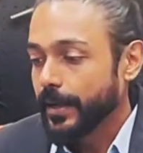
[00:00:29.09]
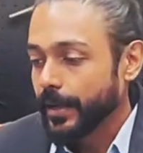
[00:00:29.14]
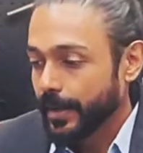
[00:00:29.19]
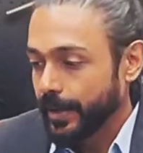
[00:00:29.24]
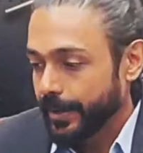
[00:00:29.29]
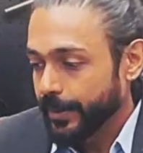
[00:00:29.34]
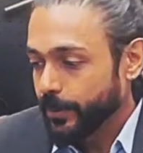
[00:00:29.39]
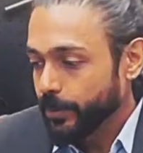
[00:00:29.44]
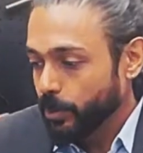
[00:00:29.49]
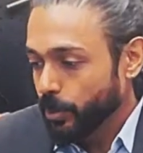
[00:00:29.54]

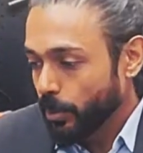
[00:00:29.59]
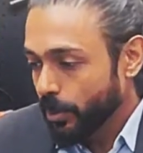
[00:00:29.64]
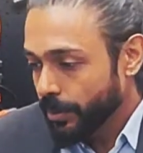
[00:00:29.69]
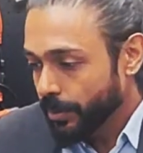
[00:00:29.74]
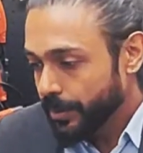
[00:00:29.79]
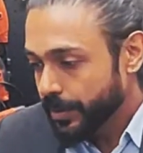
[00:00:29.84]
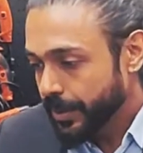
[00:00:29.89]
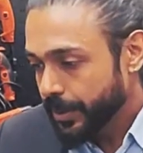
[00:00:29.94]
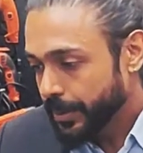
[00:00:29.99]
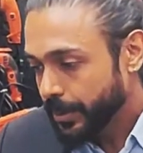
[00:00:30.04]
I
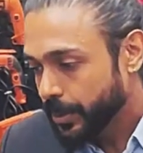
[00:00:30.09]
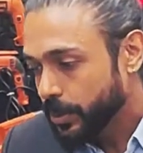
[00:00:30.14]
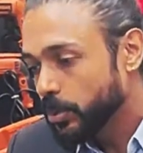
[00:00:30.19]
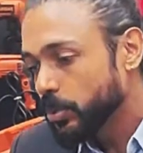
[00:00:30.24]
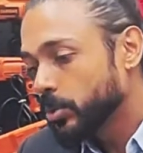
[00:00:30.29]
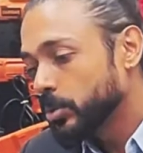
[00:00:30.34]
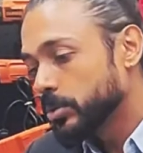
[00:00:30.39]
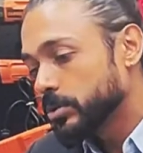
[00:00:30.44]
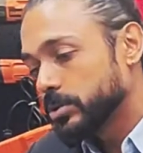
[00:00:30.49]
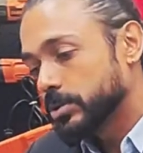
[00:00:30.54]
wanted
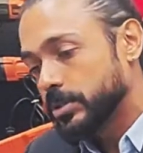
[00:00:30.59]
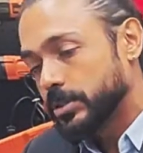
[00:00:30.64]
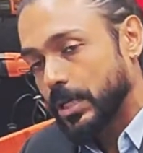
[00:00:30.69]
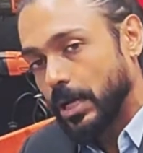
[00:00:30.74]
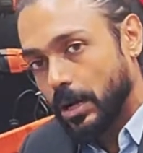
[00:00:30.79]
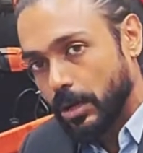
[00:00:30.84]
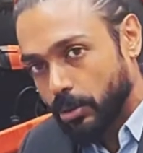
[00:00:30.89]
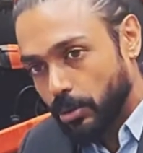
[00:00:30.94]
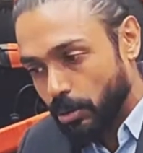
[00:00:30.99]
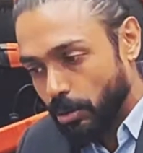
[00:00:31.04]
to
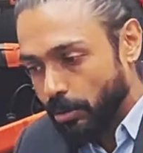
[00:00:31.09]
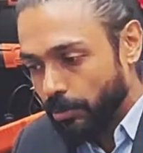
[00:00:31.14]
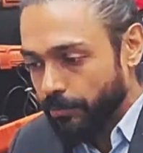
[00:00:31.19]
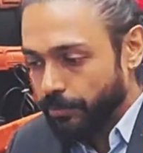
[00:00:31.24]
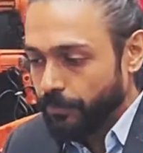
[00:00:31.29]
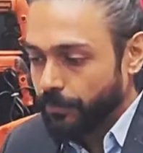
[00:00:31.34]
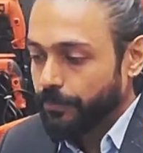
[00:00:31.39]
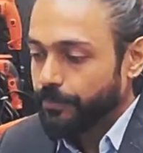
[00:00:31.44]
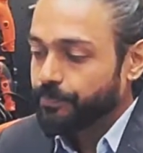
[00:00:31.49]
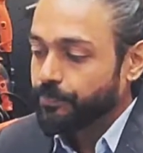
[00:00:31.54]
start
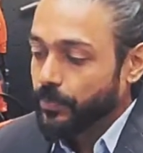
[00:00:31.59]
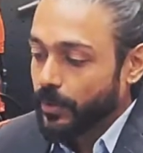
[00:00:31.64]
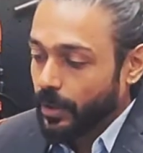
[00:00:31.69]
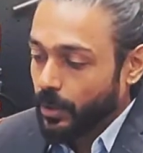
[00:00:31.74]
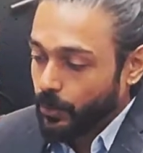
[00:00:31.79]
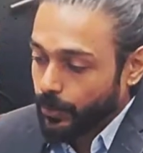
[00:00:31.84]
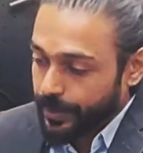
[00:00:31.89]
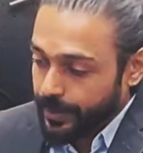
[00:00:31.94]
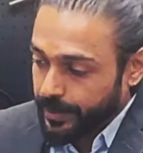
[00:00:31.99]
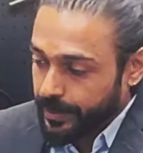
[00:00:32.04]
off
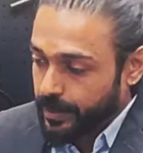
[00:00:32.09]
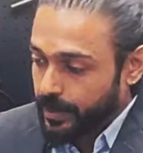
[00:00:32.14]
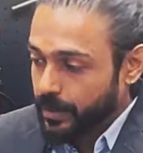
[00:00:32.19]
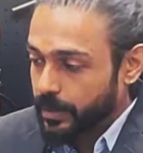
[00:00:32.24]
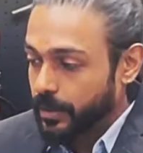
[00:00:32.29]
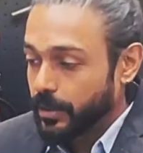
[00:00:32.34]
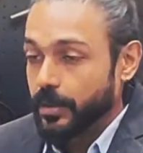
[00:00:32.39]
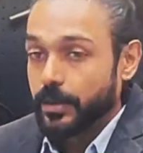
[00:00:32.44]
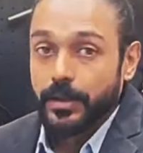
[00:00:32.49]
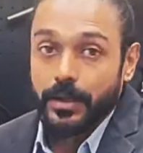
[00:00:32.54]
with
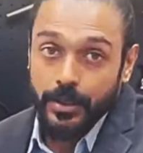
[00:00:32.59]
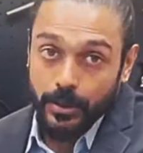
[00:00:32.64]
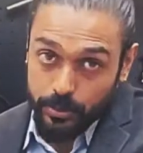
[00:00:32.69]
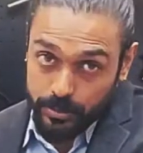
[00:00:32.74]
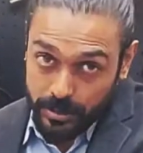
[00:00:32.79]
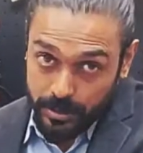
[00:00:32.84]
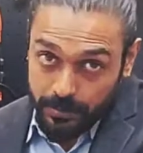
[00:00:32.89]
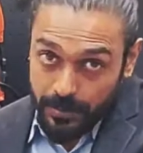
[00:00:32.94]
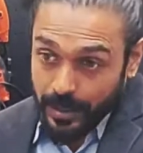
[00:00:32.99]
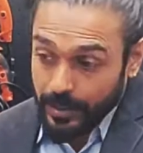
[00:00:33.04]
the
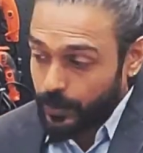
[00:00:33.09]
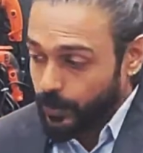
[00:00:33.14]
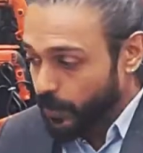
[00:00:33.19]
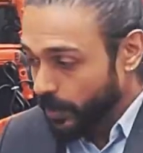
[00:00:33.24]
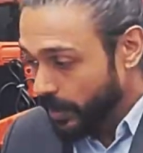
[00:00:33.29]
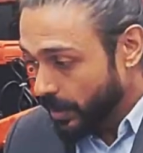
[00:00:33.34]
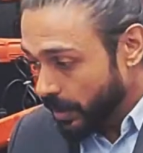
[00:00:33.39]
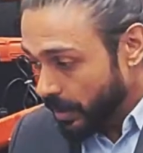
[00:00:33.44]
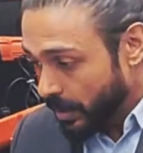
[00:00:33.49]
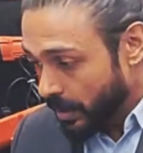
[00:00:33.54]
user
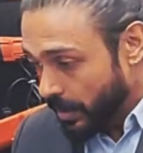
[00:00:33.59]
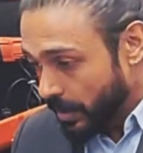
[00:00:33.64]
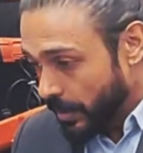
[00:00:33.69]
manual,